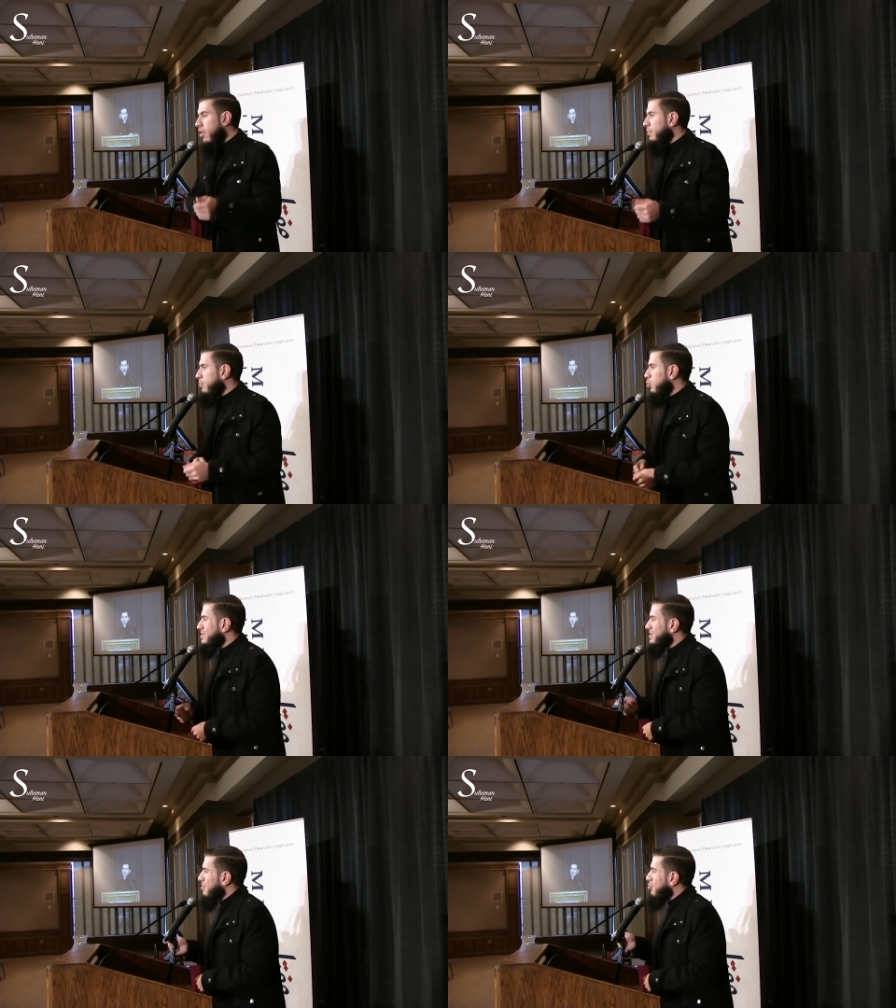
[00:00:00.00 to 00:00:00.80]
on, but
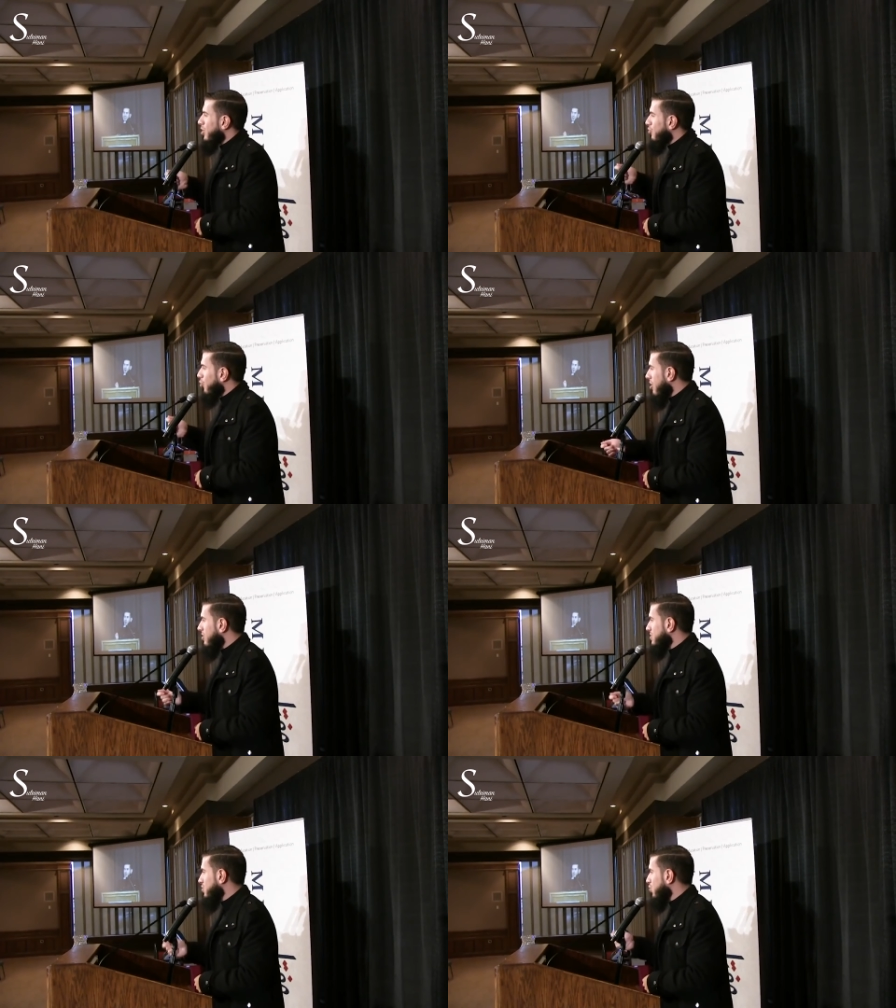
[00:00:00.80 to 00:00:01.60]
when someone
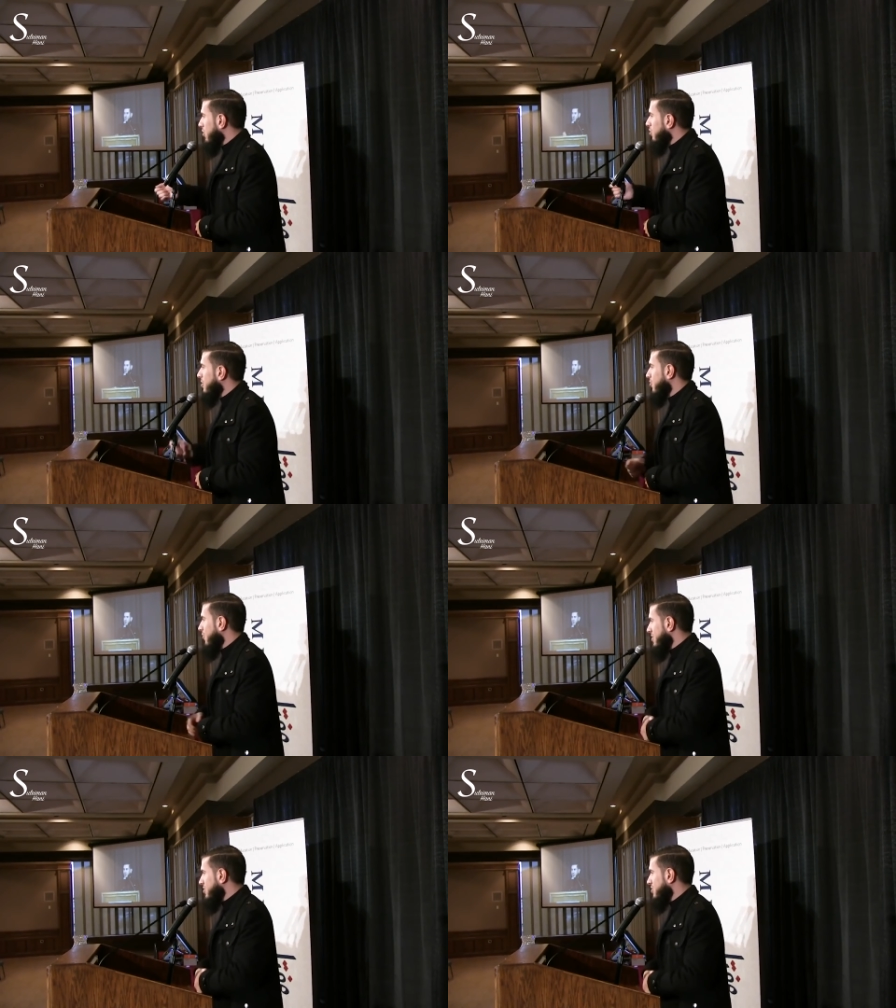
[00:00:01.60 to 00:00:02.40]
wrongs us, we hold a
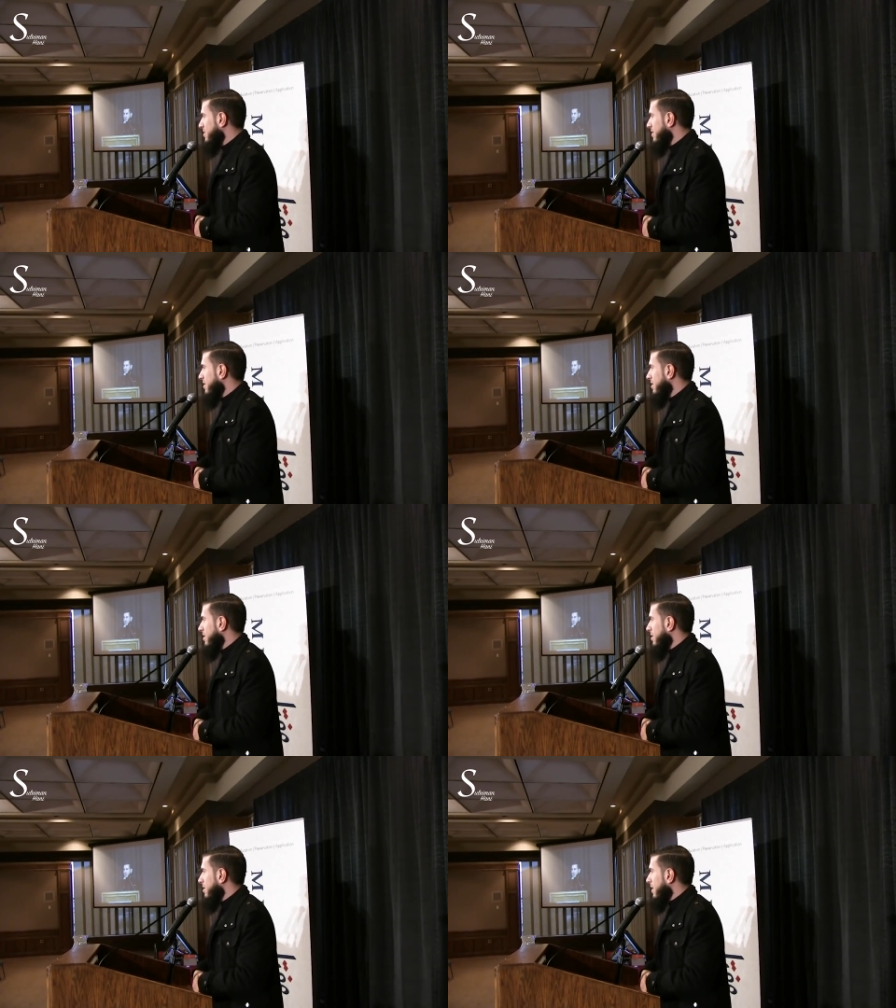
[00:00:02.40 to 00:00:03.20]
grudge.
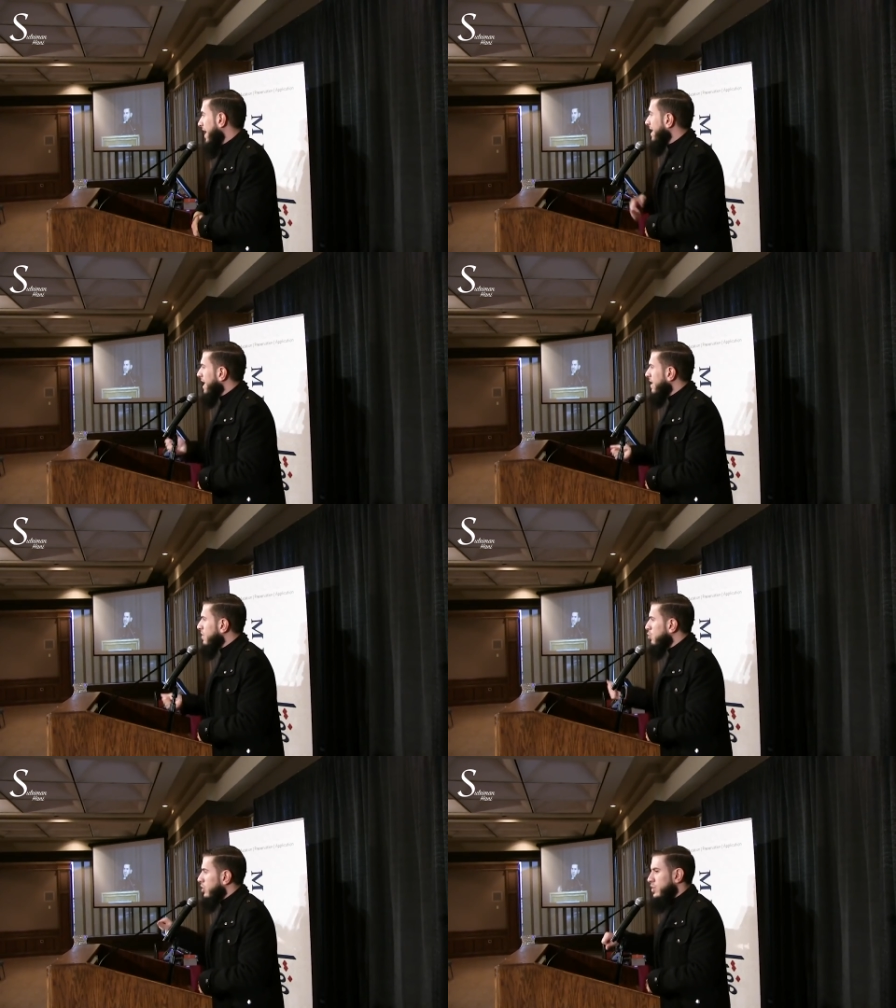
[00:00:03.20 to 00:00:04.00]
And
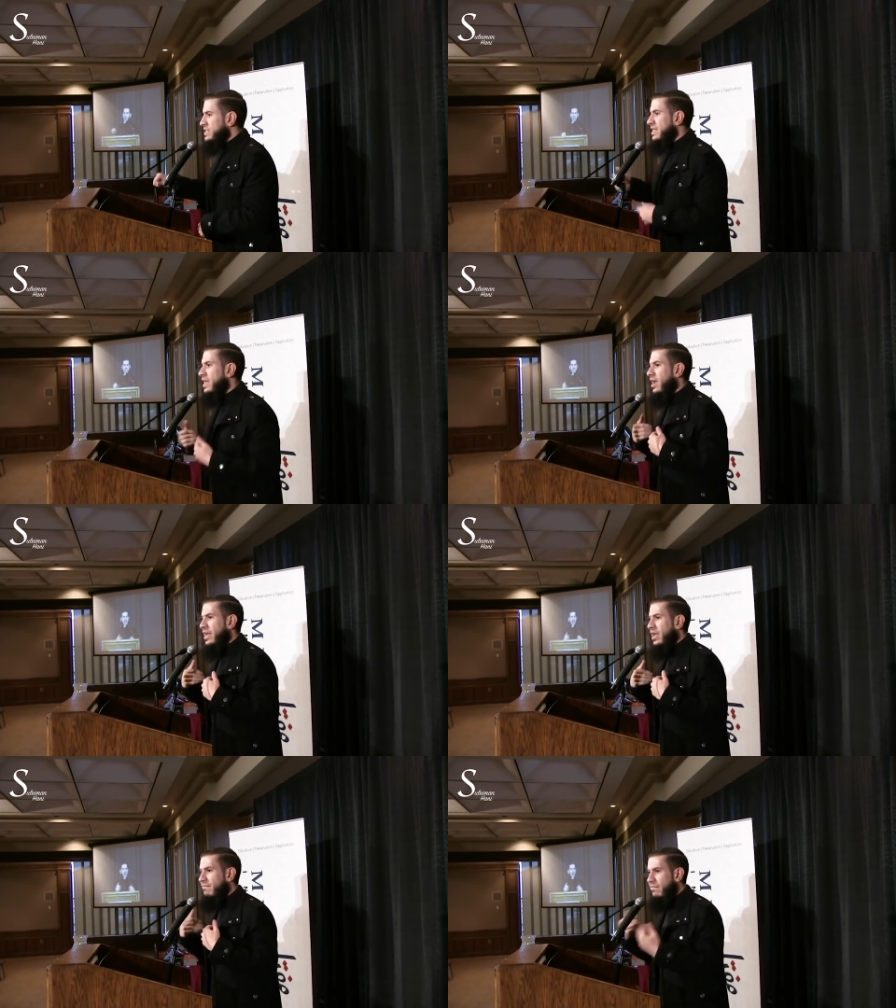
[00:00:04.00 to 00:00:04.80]
even when we say,
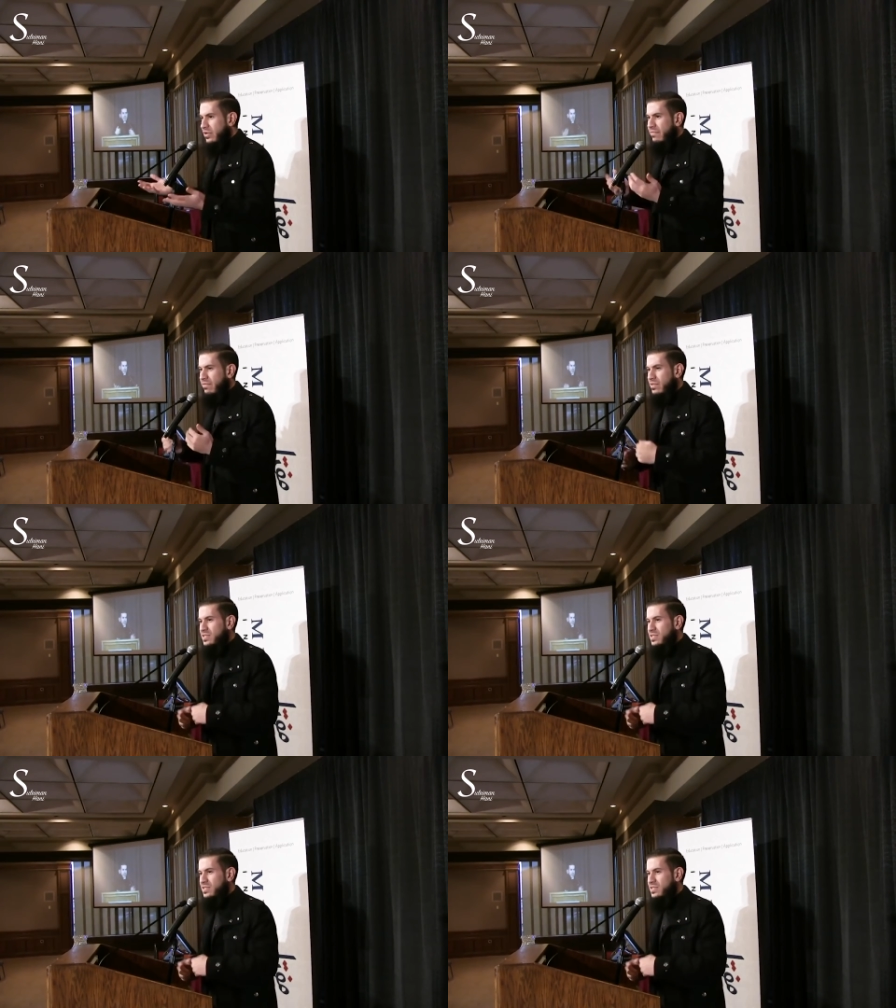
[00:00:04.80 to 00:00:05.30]
I have forgiven